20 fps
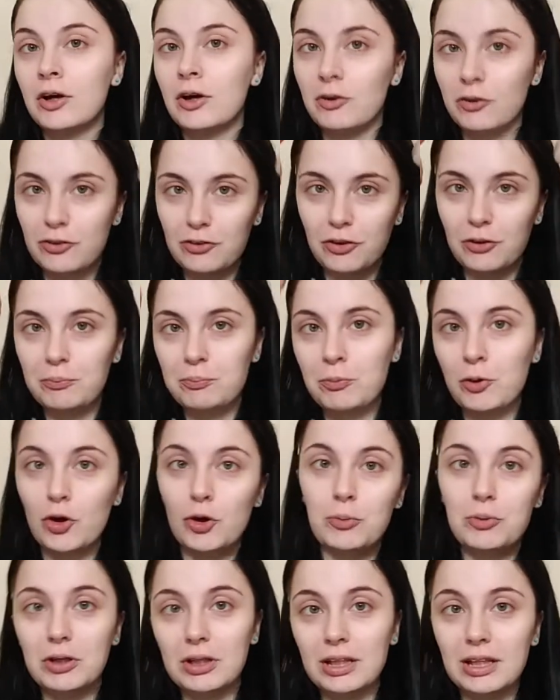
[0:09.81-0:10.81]
Just like
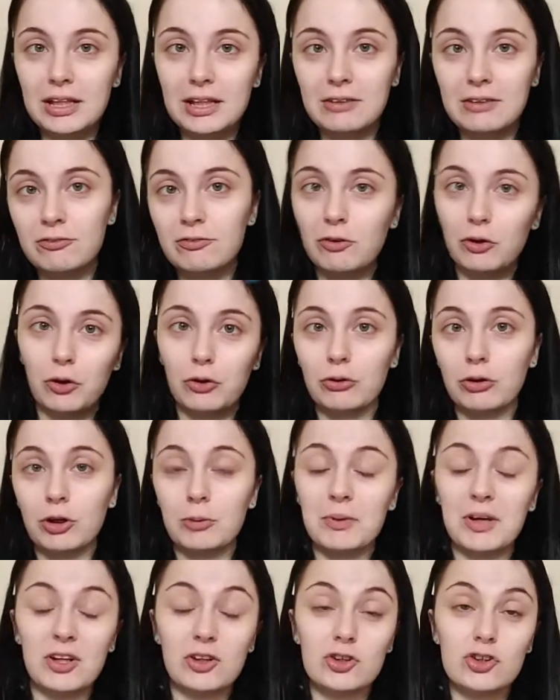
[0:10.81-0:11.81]
permanently in full on
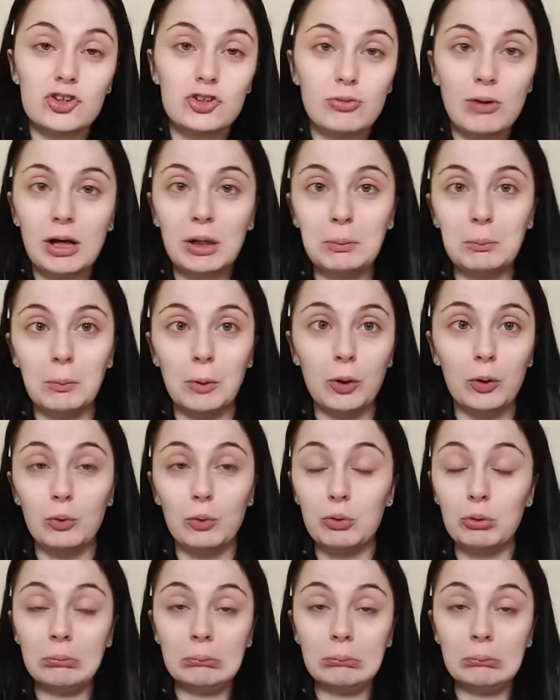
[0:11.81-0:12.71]
Commander Shran mode.